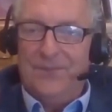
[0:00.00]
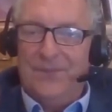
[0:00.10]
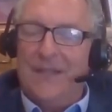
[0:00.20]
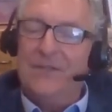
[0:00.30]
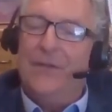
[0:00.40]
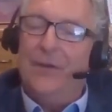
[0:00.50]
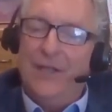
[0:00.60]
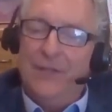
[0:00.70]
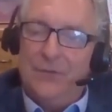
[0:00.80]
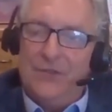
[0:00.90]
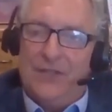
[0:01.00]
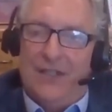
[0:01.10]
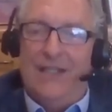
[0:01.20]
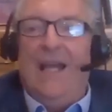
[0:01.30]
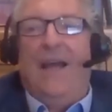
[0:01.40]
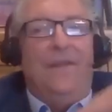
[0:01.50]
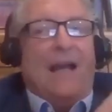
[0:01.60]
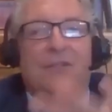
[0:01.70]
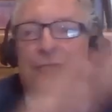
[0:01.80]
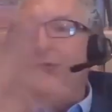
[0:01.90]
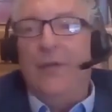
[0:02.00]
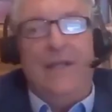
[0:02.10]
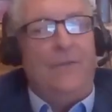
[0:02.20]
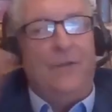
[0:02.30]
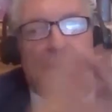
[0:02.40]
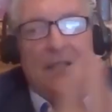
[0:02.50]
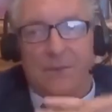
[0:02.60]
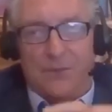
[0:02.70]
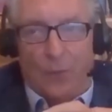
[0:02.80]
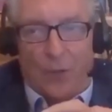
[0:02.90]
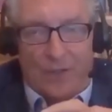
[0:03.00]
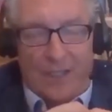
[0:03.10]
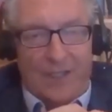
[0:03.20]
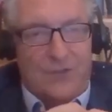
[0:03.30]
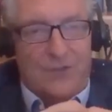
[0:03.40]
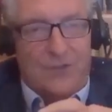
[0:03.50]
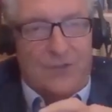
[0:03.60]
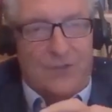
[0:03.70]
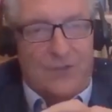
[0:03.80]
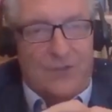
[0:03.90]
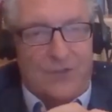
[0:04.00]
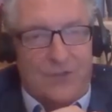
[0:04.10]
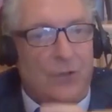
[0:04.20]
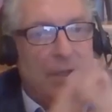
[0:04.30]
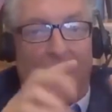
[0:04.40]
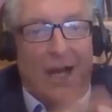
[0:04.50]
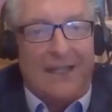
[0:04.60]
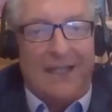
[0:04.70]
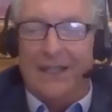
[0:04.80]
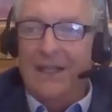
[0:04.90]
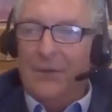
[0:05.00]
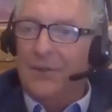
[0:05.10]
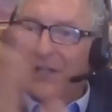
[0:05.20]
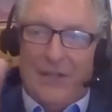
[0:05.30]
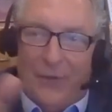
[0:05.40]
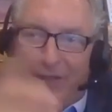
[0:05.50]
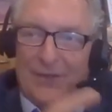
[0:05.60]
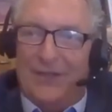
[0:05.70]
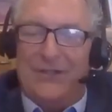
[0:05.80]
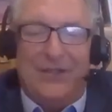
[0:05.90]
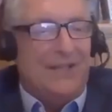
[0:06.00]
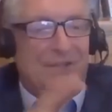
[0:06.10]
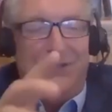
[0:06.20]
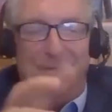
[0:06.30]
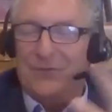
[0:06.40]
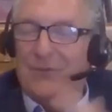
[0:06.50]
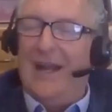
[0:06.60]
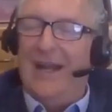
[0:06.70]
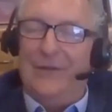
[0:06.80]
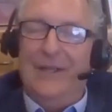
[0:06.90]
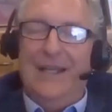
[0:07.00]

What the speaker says: It's very interesting. That's true in every team sport. It's true in hockey, which I know Indonesia doesn't do as either.